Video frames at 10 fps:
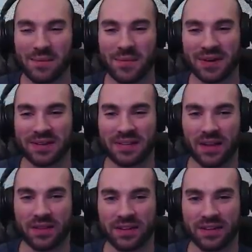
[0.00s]
but I
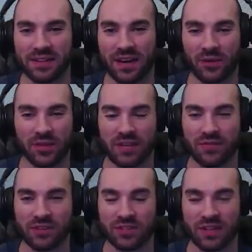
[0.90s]
think I don't think he
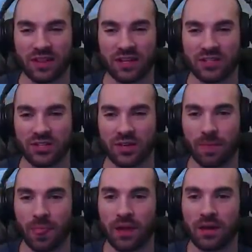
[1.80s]
feels it. I think he's good.
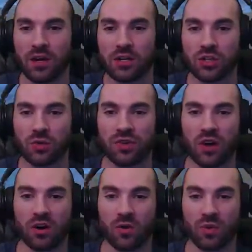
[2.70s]
So we've got
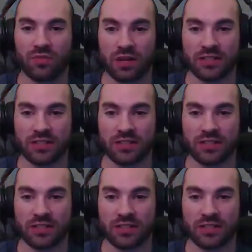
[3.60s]
our we've got